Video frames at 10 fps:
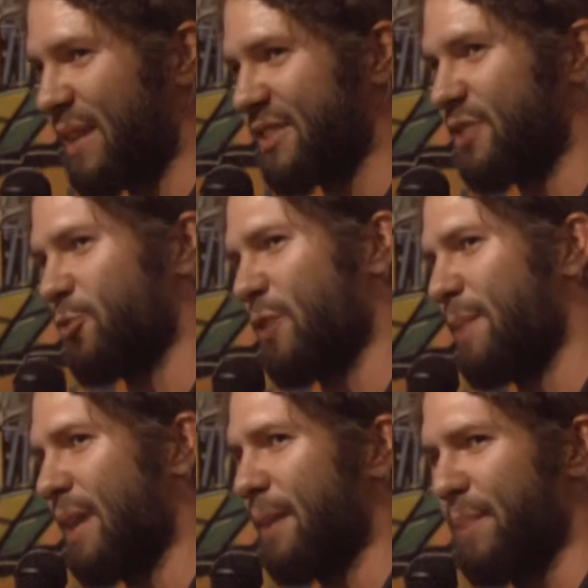basically it's
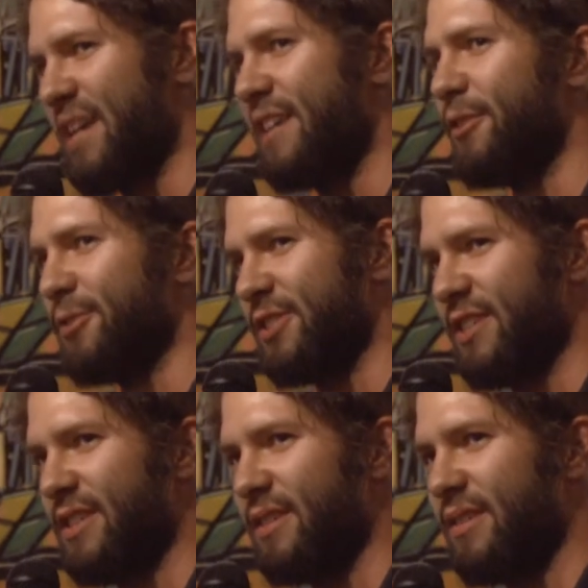ran by
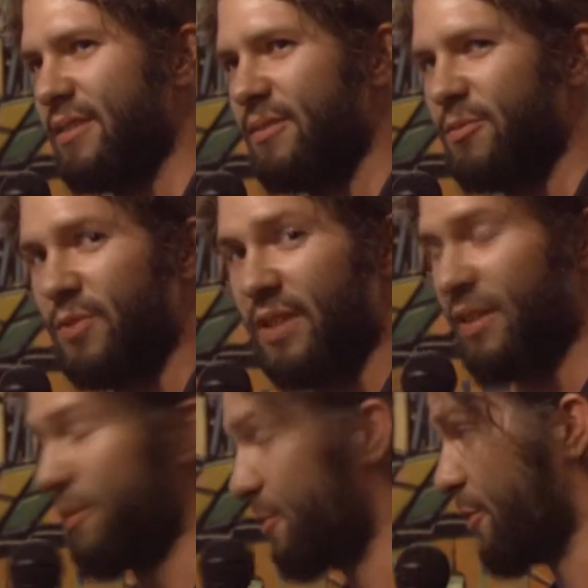PLC.
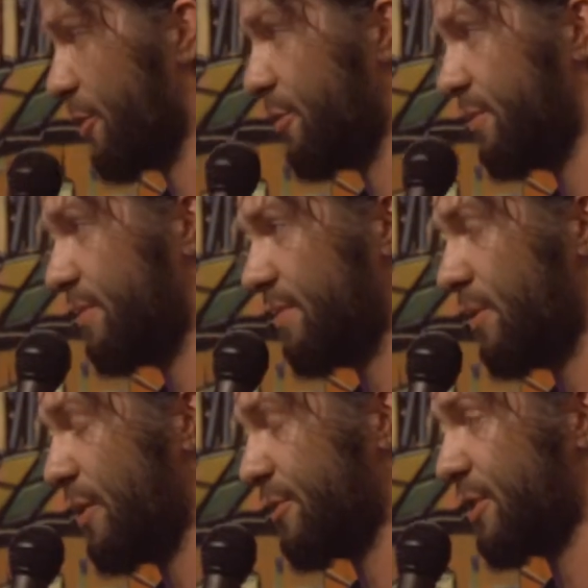For who
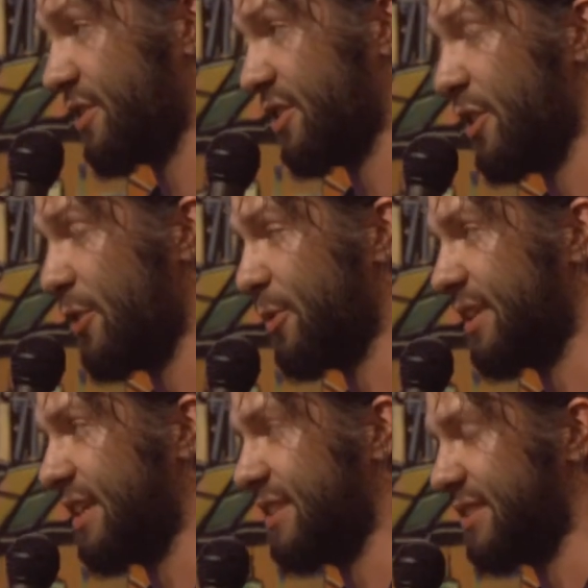whoever doesn't know what
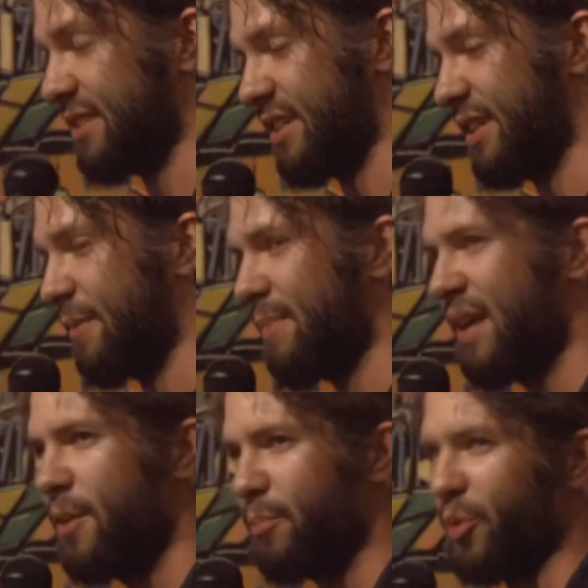that is, it's a
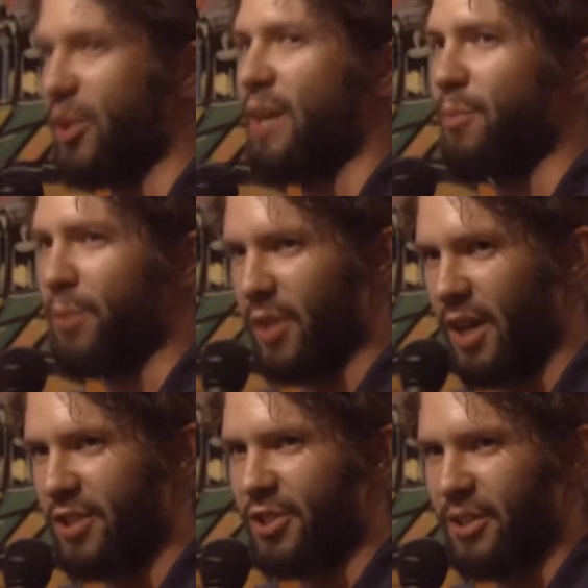programmable
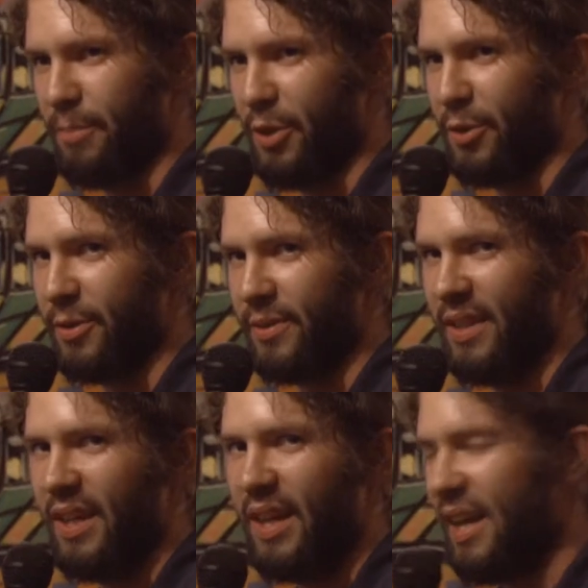logic computer,
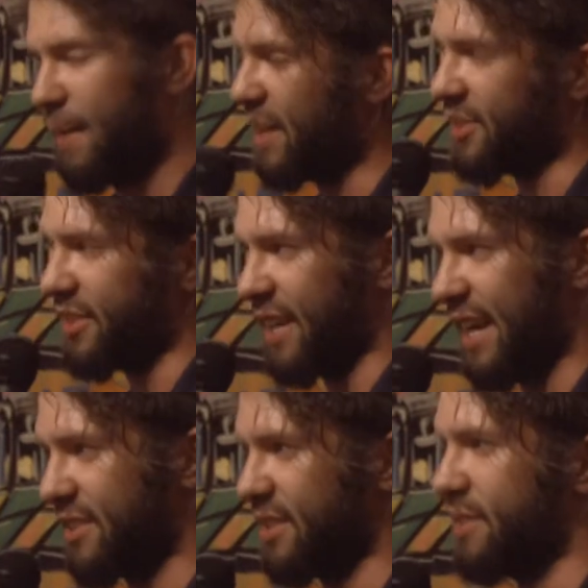and basically it
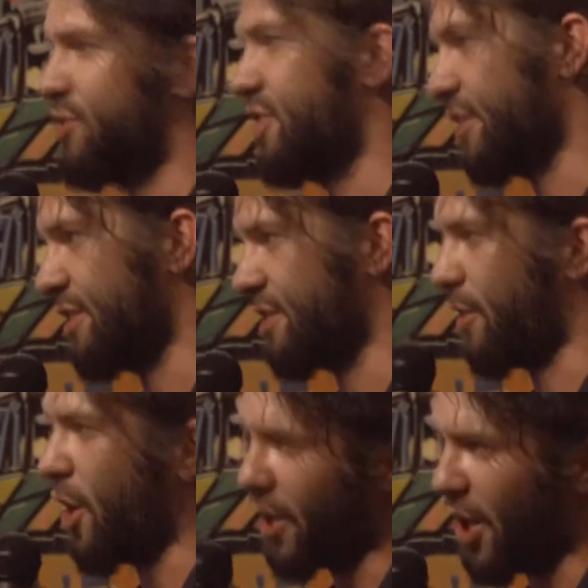has a series of
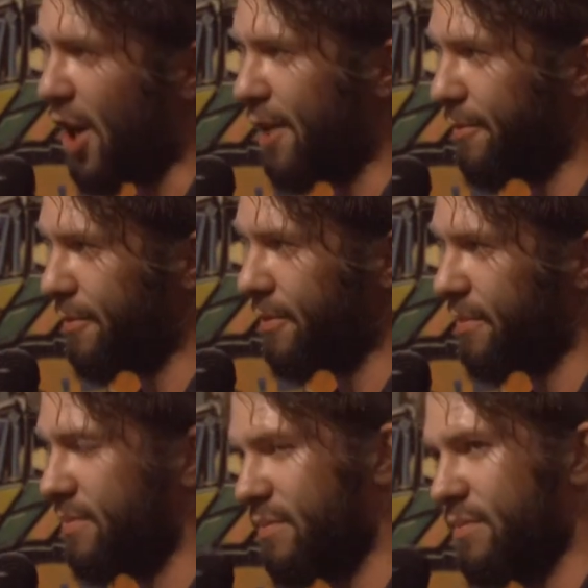on-off
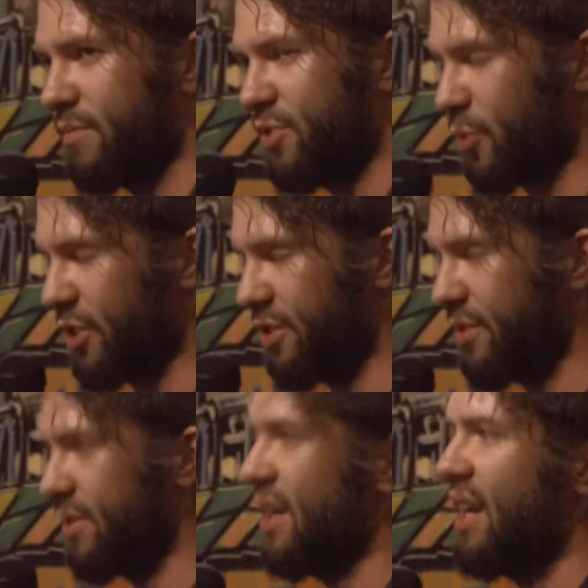
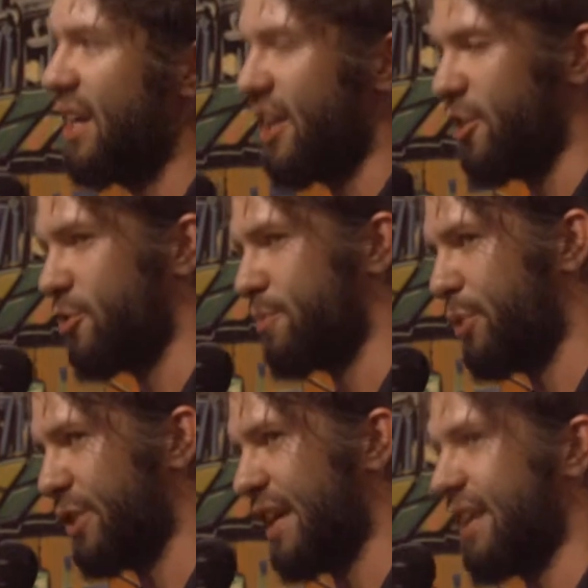switches, and you just
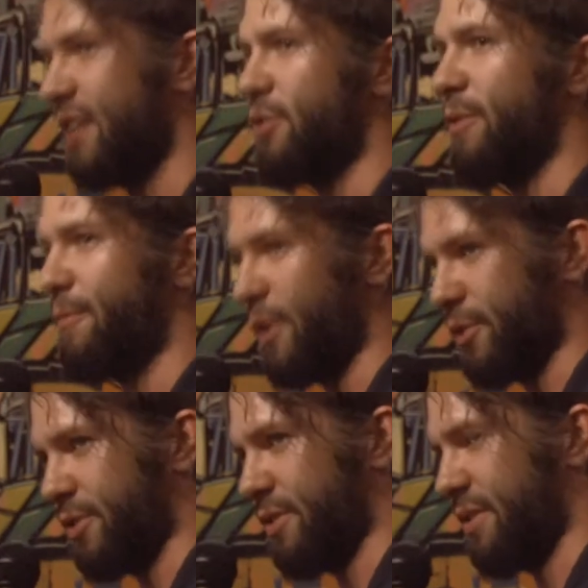put that into a
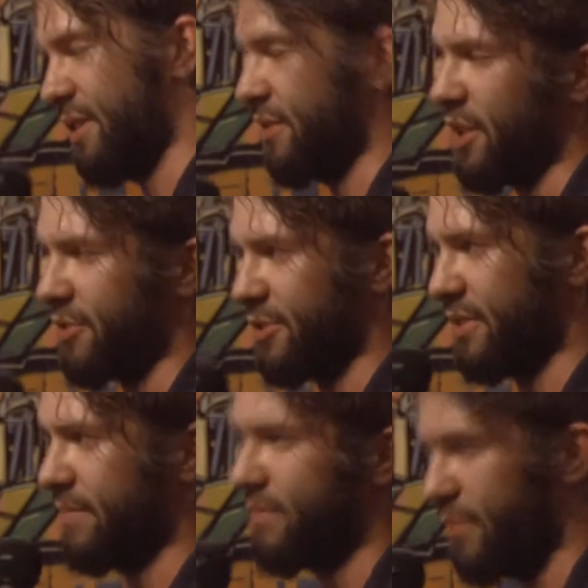function, and it turns
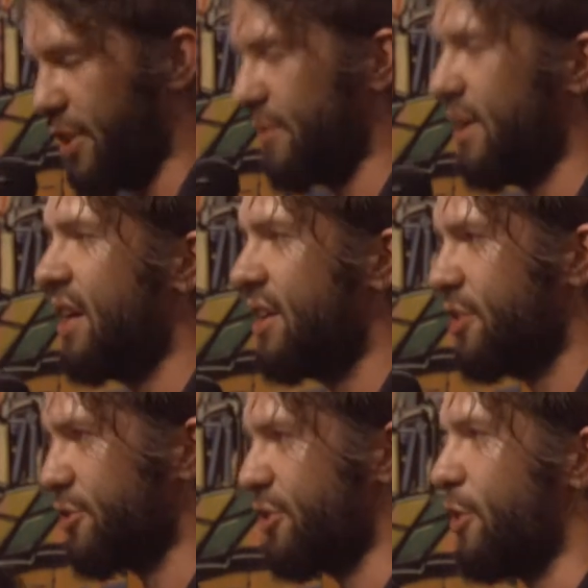it you know
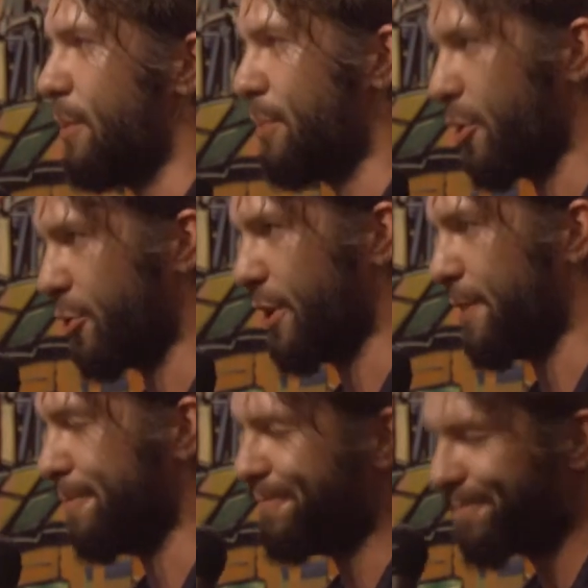turns it into a program.